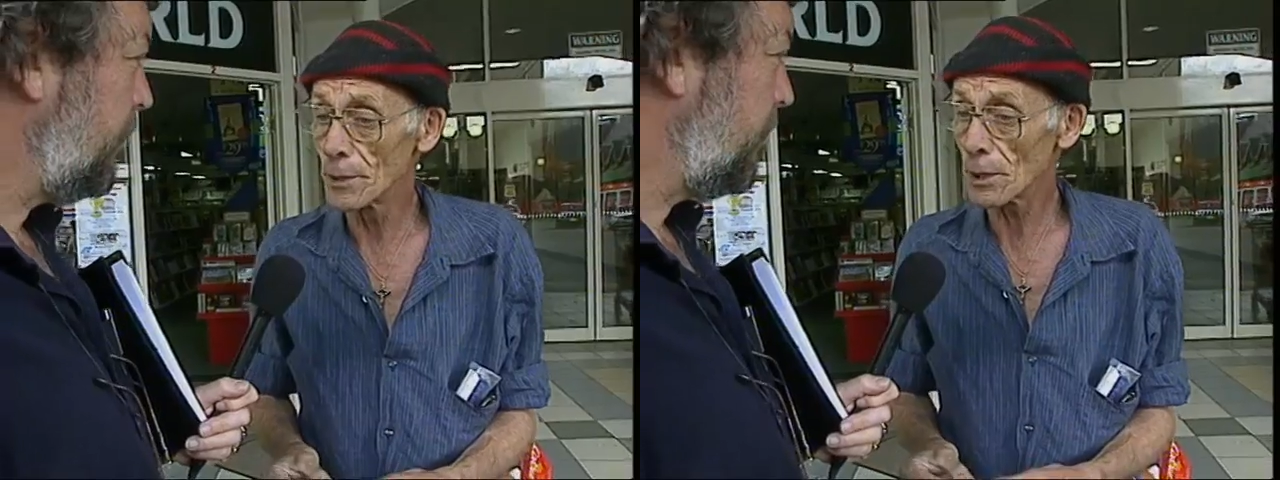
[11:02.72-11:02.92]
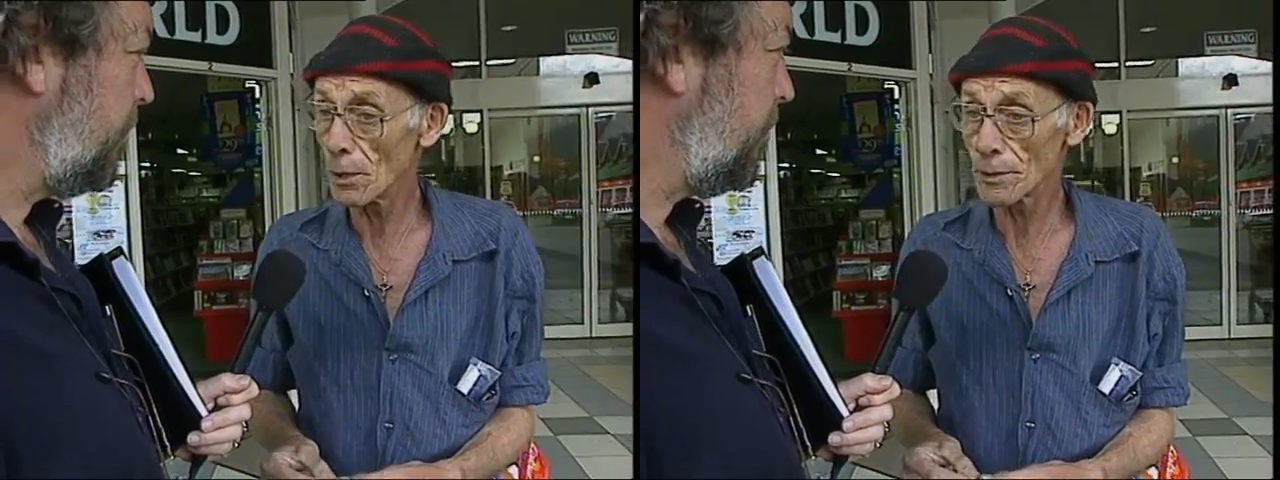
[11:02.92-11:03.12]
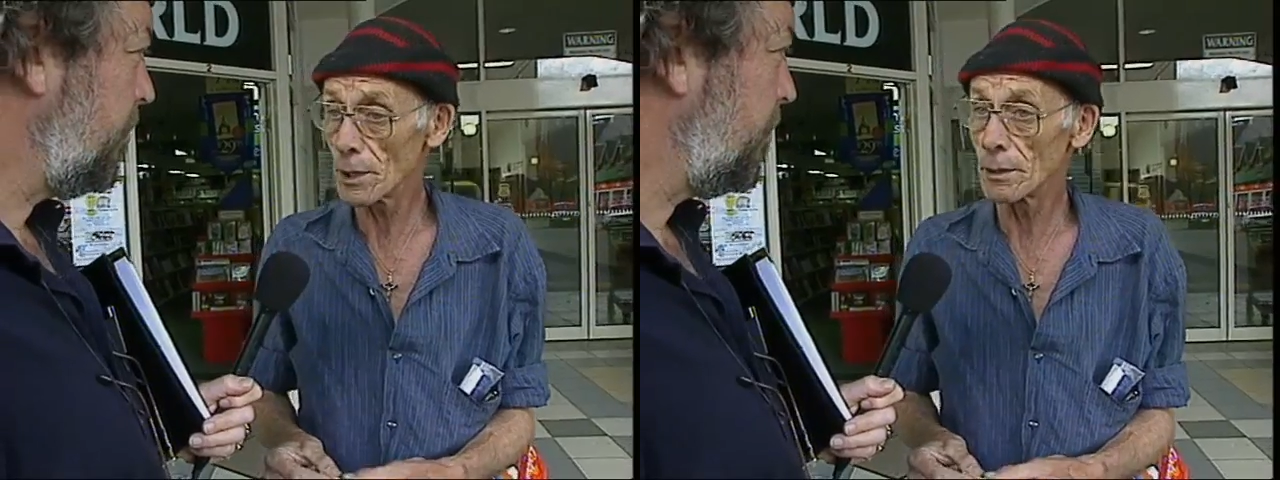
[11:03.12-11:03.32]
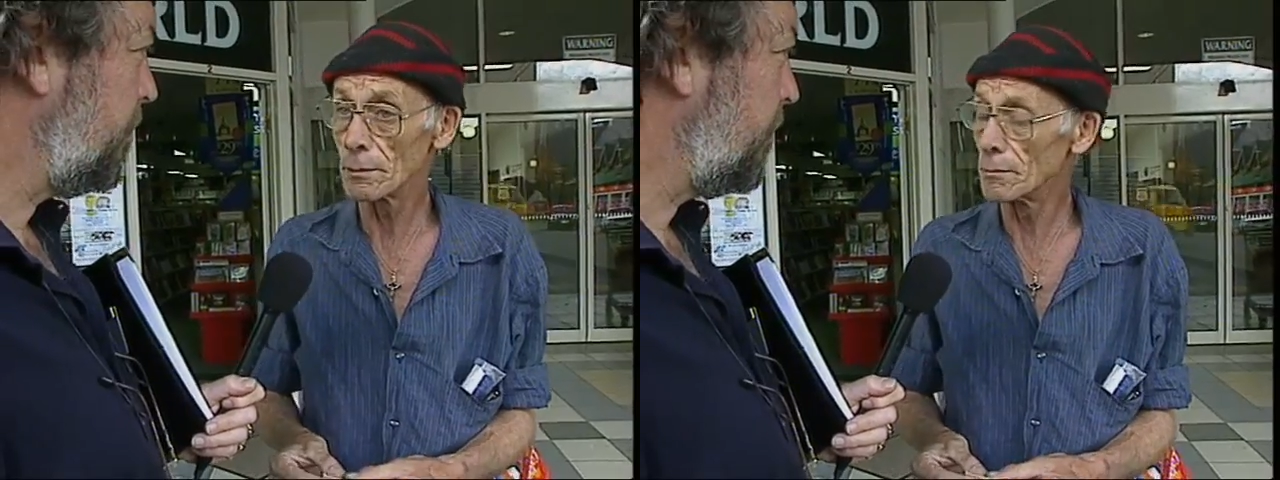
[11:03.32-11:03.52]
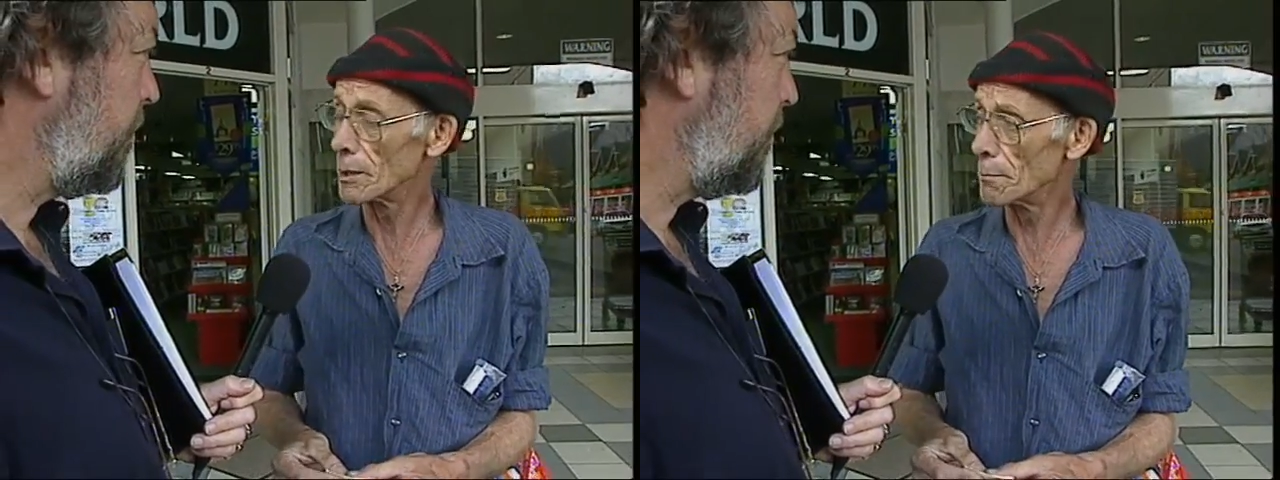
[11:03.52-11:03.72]
so I've seen
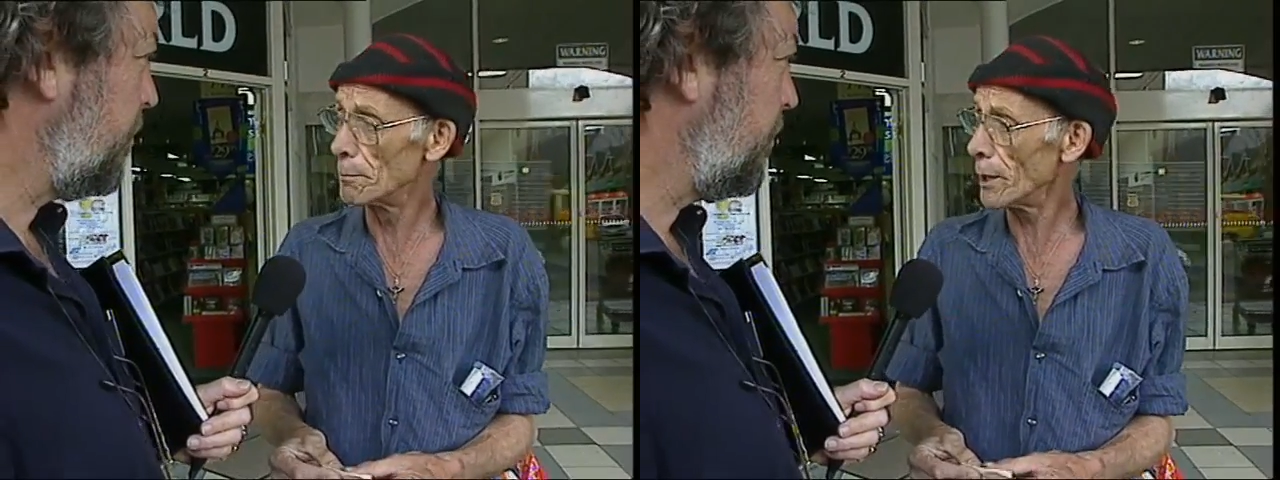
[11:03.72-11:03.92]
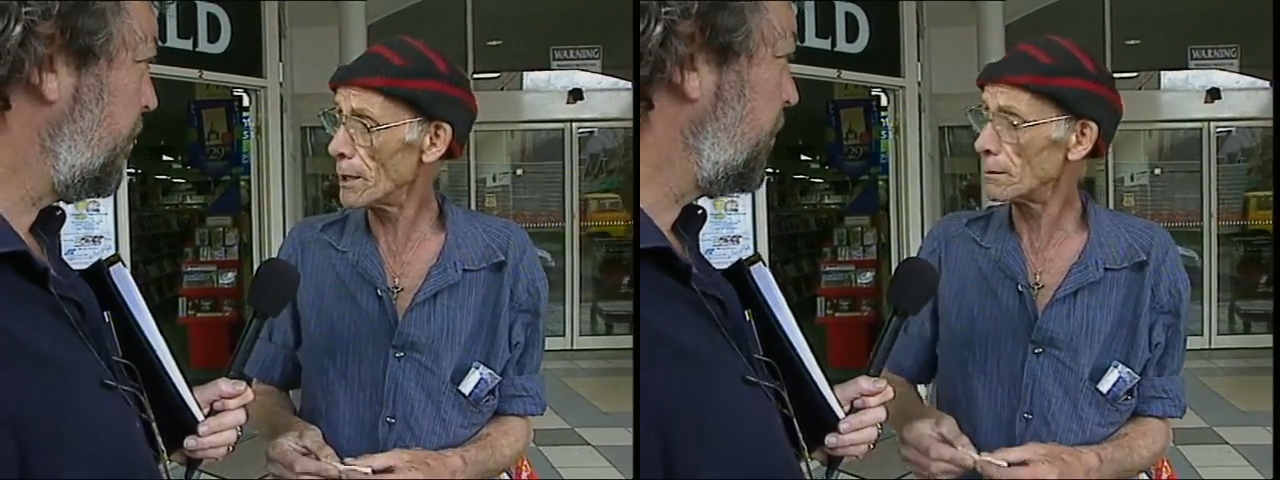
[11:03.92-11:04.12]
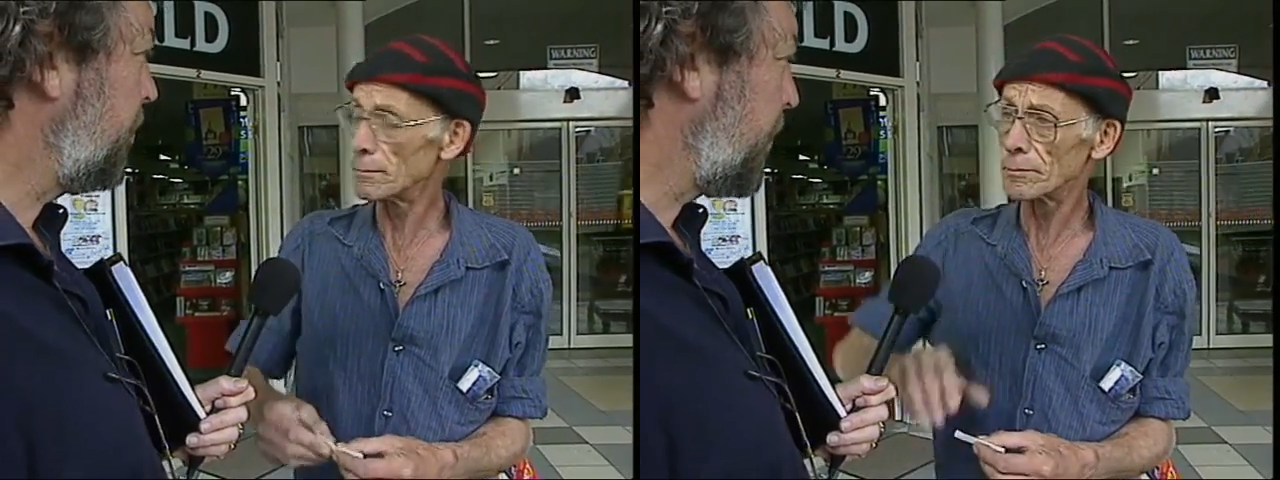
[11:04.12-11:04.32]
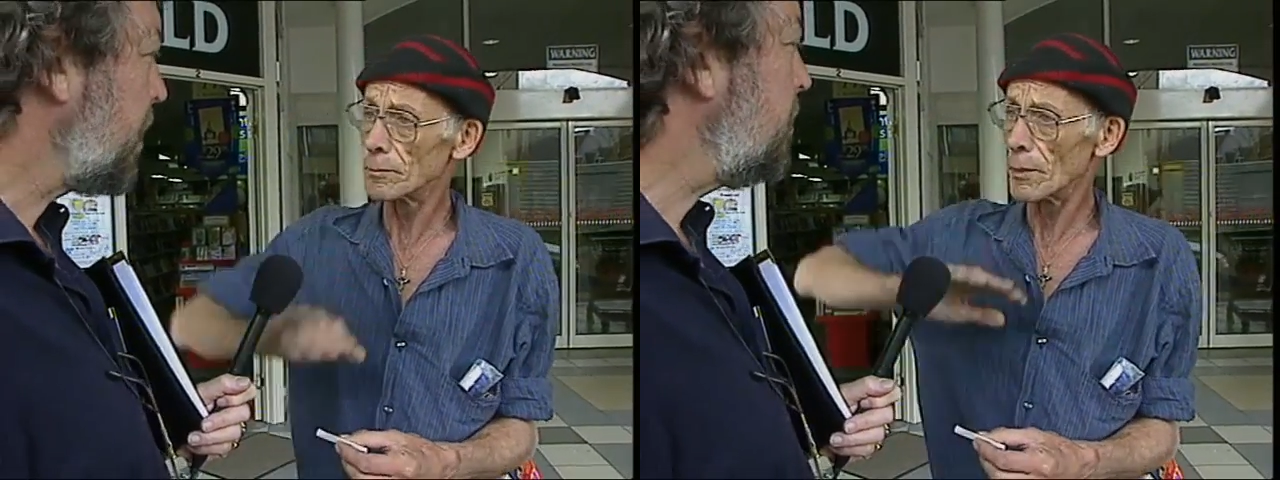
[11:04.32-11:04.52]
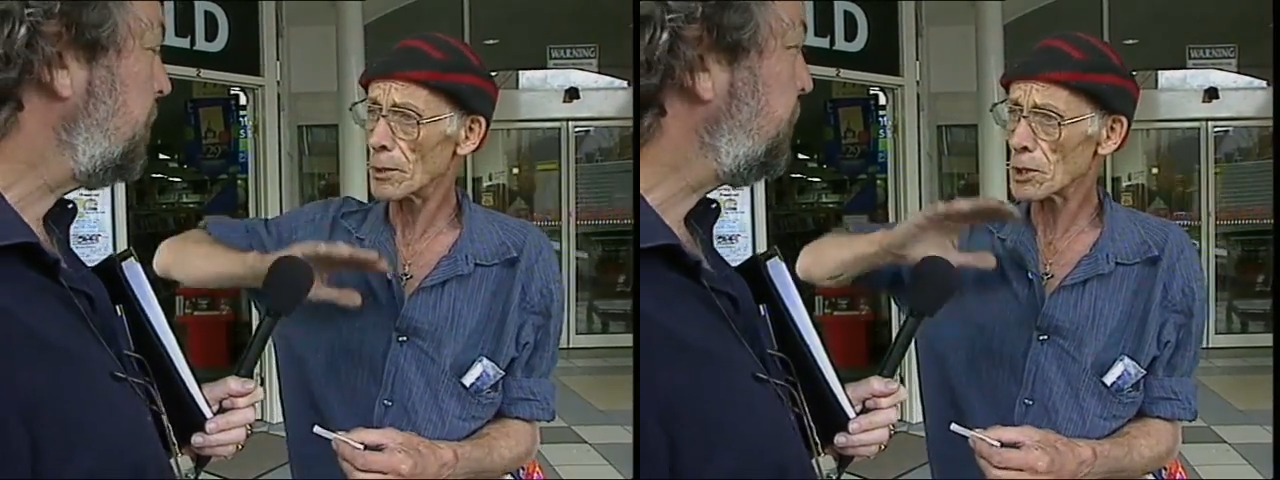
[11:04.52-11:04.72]
complete
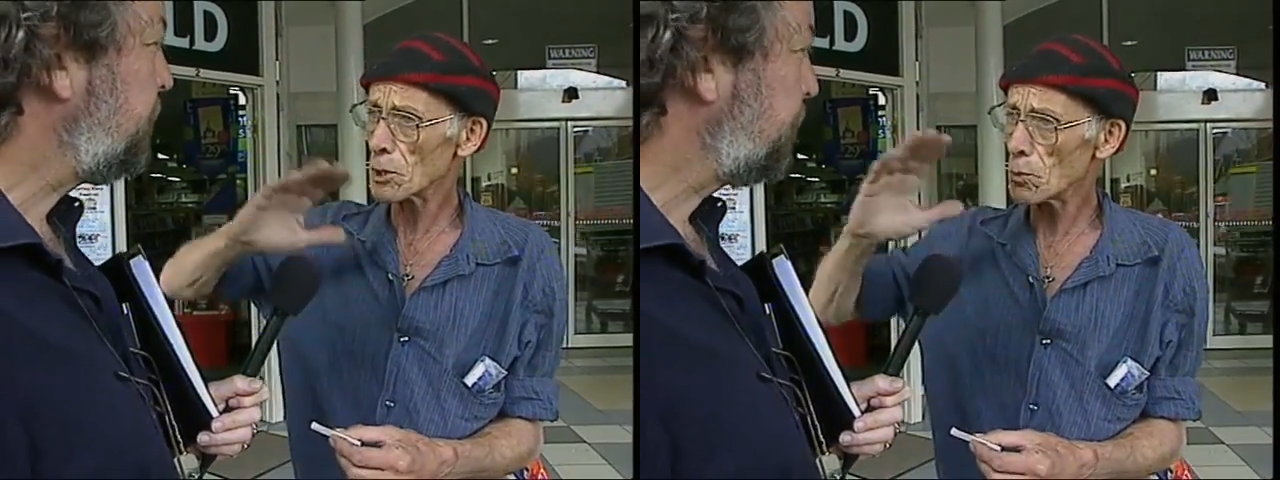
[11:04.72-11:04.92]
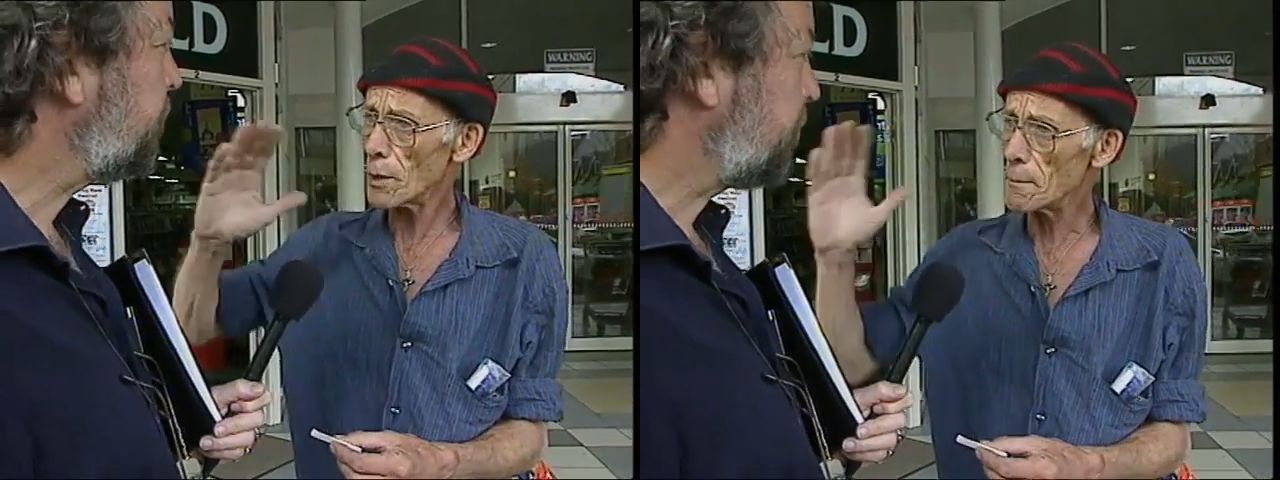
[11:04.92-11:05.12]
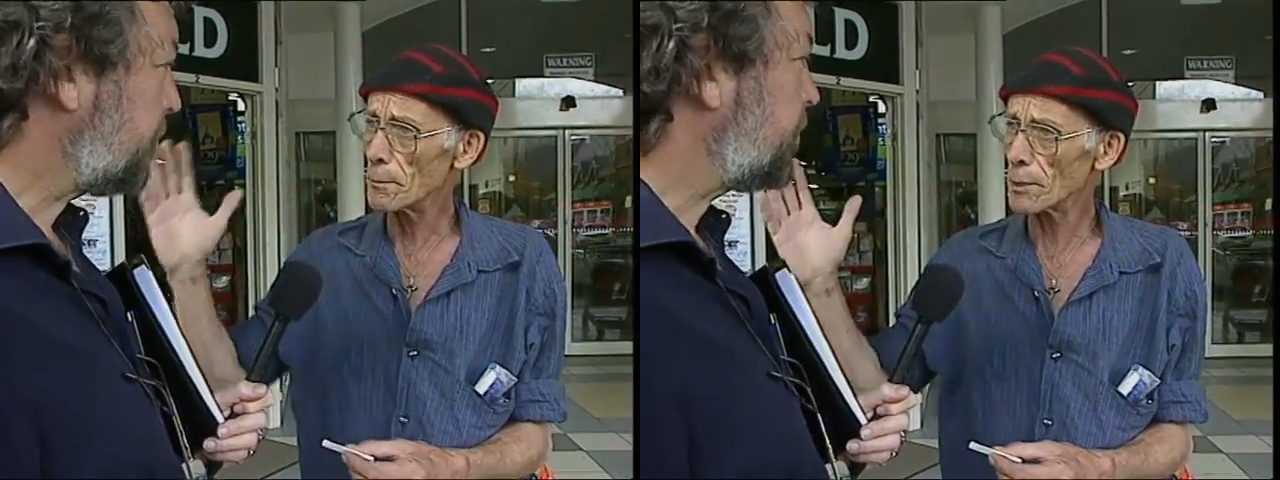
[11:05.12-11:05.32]
sweep,